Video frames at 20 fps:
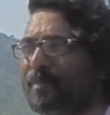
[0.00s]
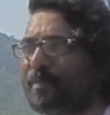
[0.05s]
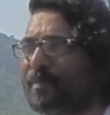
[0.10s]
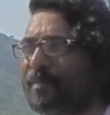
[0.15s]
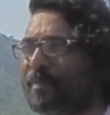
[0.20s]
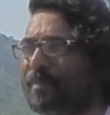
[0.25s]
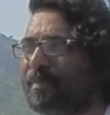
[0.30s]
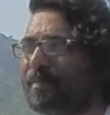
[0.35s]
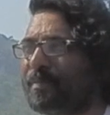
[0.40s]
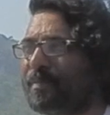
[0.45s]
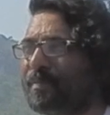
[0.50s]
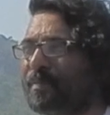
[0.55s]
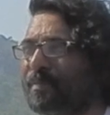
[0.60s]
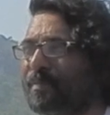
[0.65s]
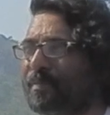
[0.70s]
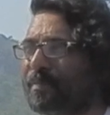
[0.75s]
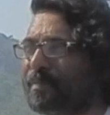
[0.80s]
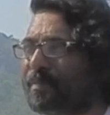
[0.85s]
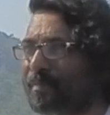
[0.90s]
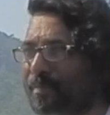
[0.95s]
You
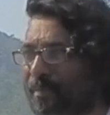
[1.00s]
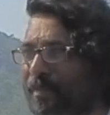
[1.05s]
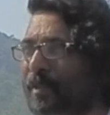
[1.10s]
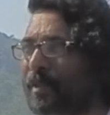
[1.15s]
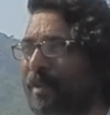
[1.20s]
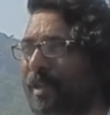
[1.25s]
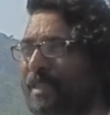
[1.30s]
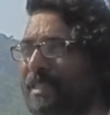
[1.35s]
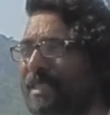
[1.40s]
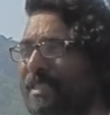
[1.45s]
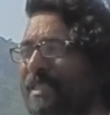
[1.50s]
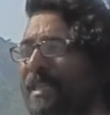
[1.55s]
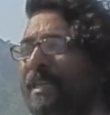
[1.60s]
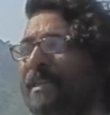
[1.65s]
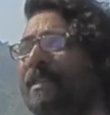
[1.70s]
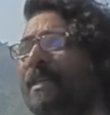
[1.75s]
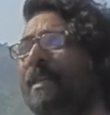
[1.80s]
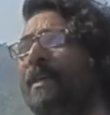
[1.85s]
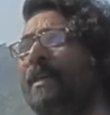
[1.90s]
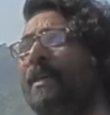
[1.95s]

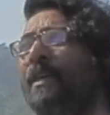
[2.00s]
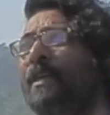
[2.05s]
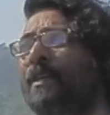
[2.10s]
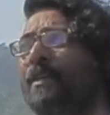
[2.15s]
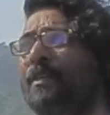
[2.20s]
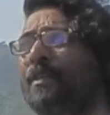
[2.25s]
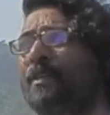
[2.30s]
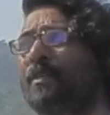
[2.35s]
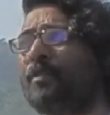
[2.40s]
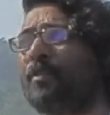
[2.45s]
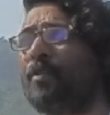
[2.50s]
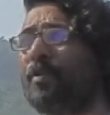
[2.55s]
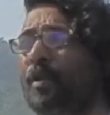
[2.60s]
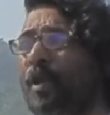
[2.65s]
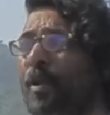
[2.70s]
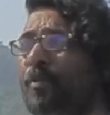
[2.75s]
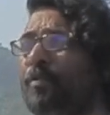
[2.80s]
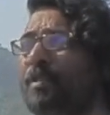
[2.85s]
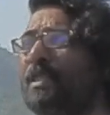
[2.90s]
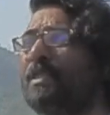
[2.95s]
understand? So
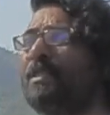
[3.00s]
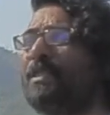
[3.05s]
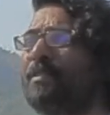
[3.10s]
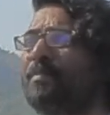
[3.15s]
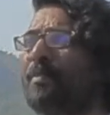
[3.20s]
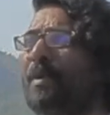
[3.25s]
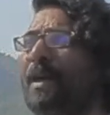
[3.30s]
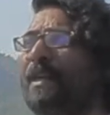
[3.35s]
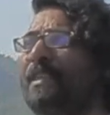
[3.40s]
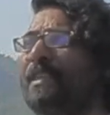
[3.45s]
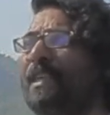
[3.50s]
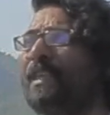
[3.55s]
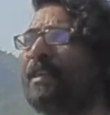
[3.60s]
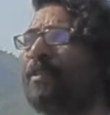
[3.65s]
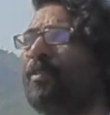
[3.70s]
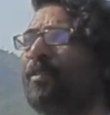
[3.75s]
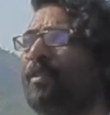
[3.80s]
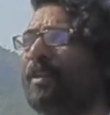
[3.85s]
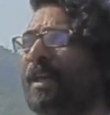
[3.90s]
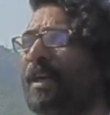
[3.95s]
now this is my
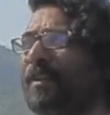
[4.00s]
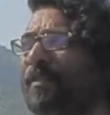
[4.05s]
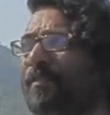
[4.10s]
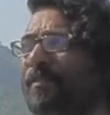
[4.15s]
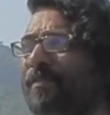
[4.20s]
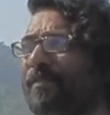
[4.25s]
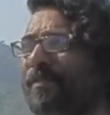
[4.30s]
take on life.